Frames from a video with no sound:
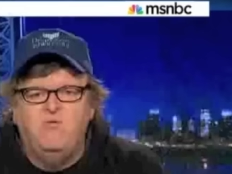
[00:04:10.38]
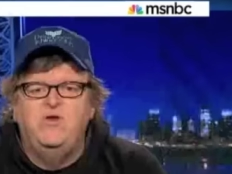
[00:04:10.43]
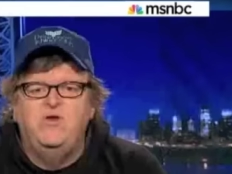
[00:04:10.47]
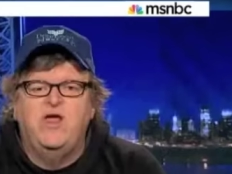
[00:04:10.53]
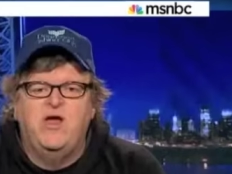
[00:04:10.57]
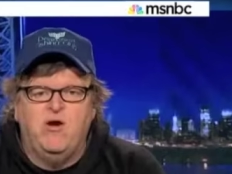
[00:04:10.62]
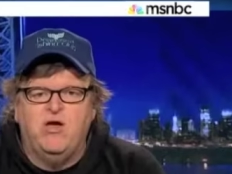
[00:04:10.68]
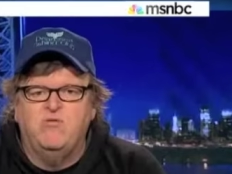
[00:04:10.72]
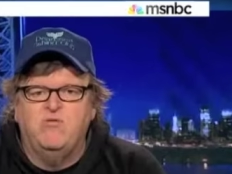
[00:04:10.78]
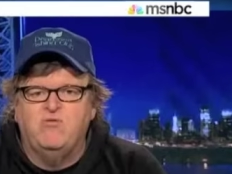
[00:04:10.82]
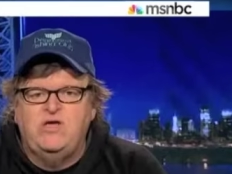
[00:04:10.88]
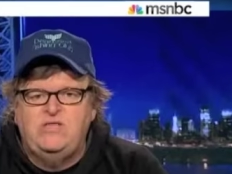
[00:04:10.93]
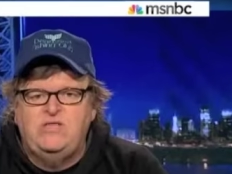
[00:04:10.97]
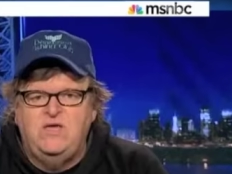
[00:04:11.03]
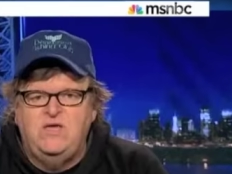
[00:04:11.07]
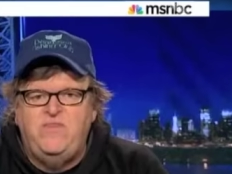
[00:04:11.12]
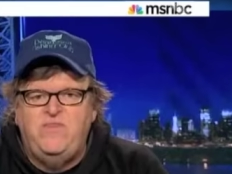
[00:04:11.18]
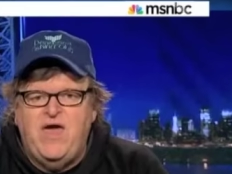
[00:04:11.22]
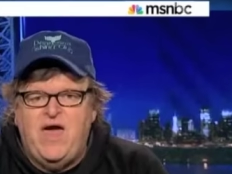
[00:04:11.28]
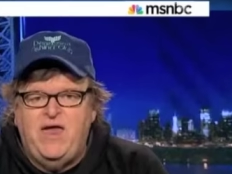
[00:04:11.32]
when Harry Reid
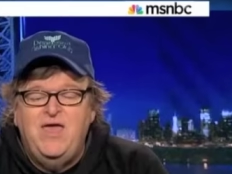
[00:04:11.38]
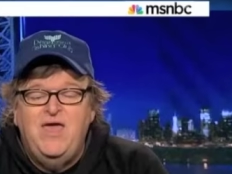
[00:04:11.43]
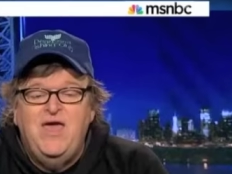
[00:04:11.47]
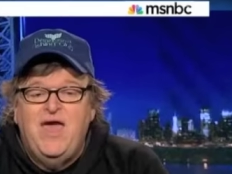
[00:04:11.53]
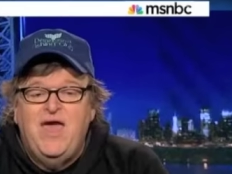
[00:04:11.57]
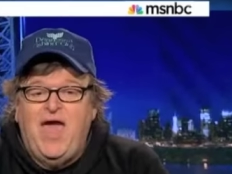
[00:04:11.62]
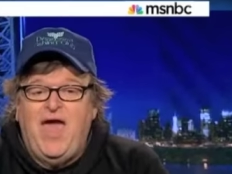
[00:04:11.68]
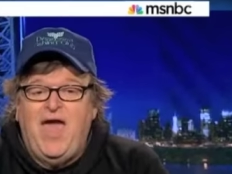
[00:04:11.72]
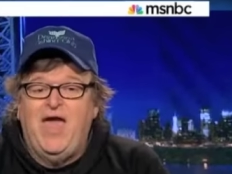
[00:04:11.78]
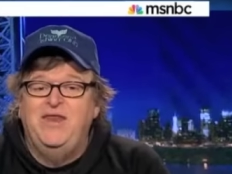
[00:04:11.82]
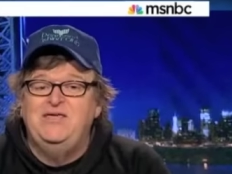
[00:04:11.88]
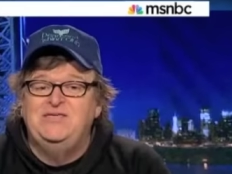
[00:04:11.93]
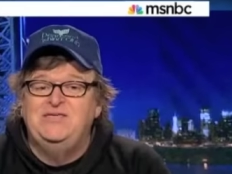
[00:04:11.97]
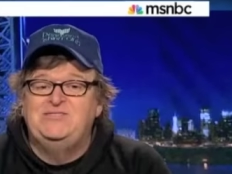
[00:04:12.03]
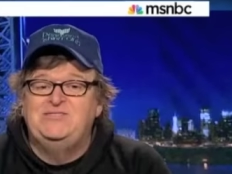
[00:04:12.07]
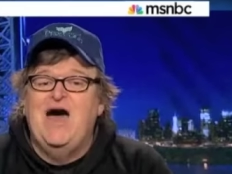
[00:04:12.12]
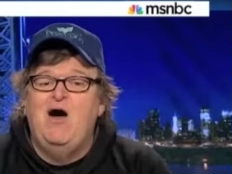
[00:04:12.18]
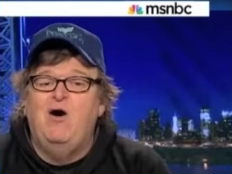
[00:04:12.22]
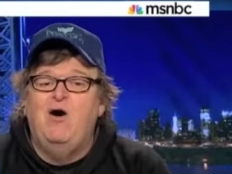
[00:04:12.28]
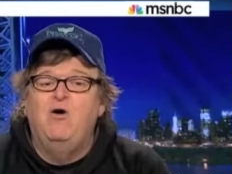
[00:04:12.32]
did that, and
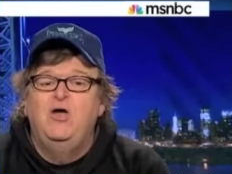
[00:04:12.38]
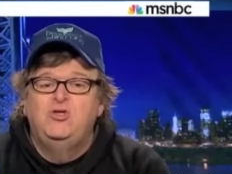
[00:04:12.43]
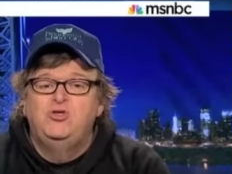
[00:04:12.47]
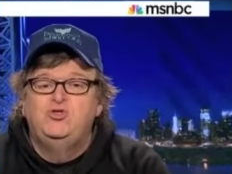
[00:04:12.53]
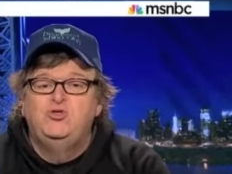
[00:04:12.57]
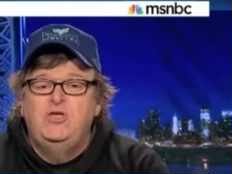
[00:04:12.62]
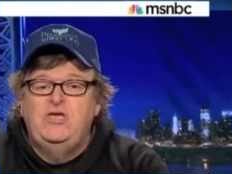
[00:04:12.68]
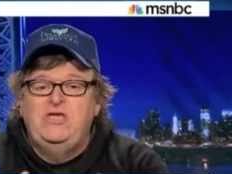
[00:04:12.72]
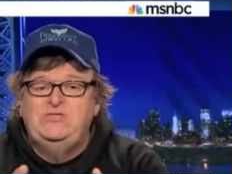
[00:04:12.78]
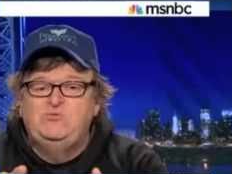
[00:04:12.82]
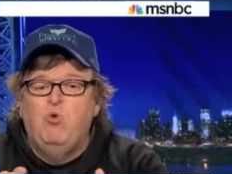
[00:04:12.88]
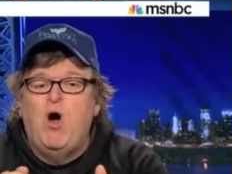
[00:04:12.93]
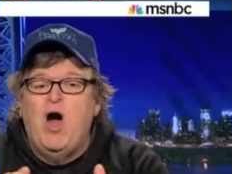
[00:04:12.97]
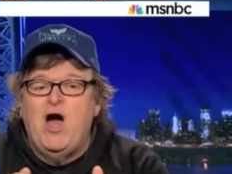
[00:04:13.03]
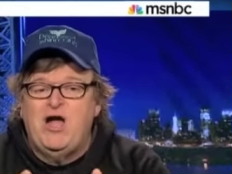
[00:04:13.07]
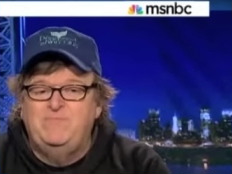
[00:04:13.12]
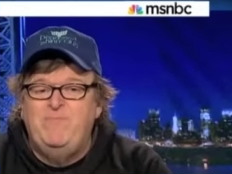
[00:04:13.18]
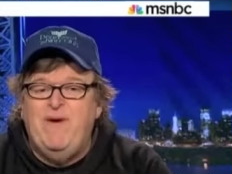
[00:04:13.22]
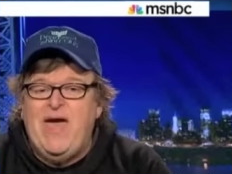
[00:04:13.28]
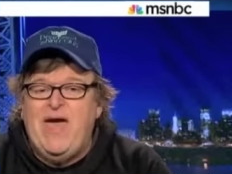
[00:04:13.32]
he's now he's
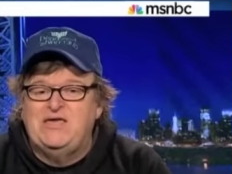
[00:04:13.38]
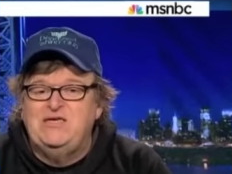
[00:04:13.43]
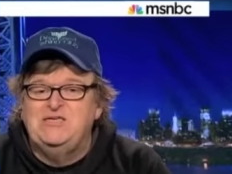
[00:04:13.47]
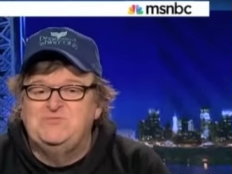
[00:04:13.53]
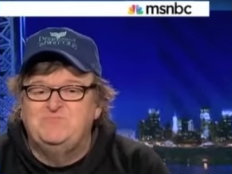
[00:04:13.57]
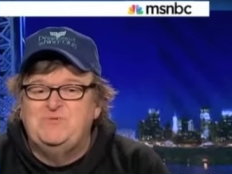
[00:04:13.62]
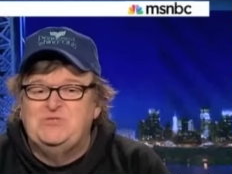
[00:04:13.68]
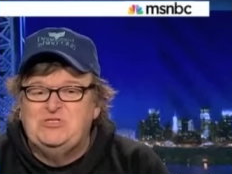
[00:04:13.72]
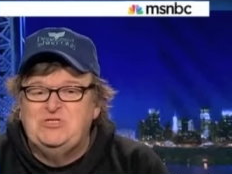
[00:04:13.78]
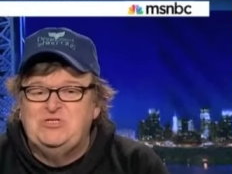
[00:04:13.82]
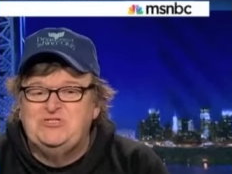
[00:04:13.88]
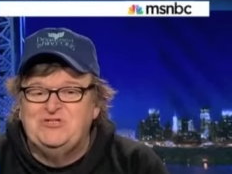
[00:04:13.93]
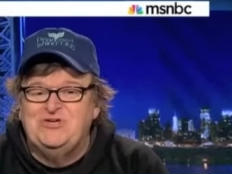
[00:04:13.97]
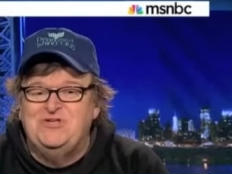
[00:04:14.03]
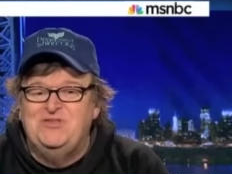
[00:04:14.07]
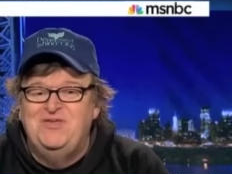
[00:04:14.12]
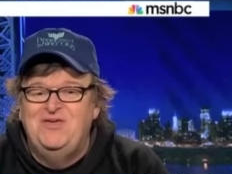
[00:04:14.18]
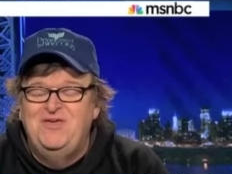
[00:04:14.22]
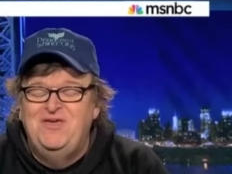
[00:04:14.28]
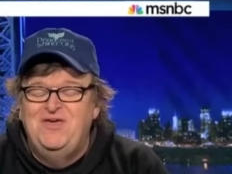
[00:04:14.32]
walked back his position.